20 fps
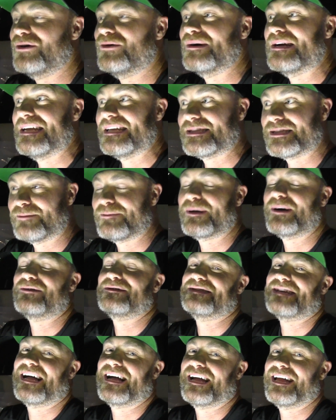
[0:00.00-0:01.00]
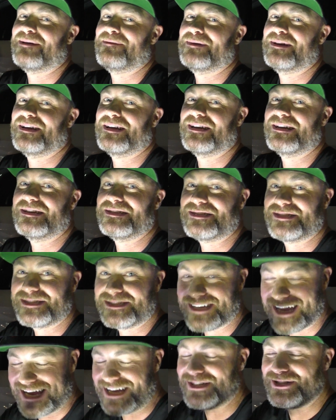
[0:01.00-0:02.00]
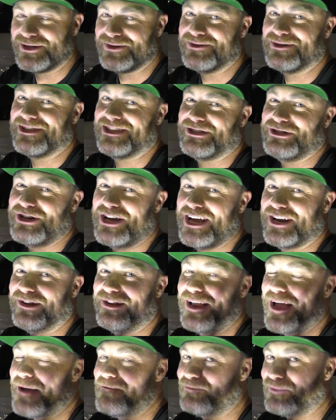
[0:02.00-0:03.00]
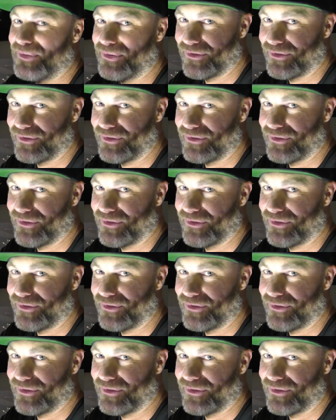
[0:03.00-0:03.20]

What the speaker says: so it's about time. Stay tuned to the channel.